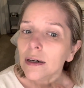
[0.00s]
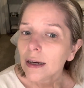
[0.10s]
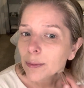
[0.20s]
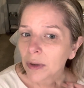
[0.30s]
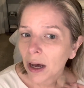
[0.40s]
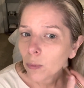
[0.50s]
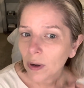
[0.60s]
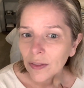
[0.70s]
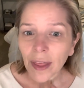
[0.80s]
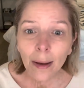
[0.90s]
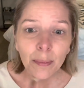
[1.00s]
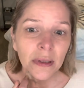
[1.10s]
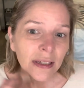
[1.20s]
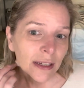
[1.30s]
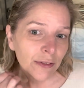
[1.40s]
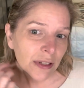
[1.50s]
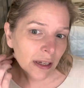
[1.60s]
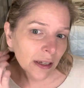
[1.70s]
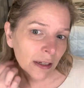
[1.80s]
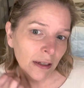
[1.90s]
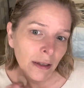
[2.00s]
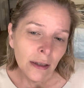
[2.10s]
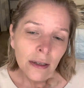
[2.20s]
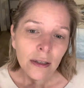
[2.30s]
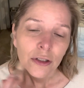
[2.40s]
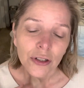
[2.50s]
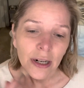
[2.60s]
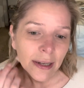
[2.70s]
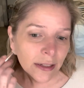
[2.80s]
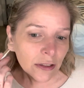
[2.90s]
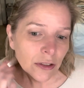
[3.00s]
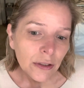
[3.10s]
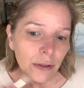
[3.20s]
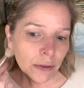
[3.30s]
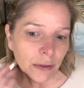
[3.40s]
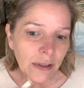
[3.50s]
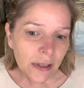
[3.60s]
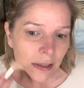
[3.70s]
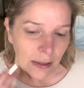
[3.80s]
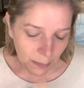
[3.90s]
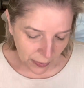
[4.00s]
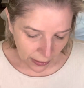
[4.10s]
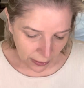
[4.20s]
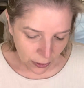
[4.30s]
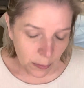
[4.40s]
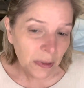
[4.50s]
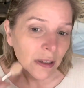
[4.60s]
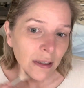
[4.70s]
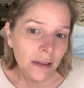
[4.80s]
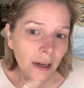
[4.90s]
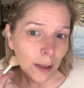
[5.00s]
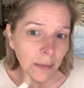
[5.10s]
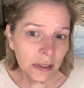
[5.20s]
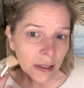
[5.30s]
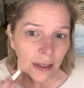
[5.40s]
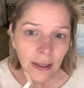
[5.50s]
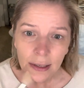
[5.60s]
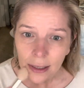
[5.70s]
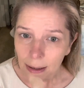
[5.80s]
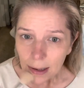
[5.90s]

I'm not one that believes in trying to sell something just because I'm selling it.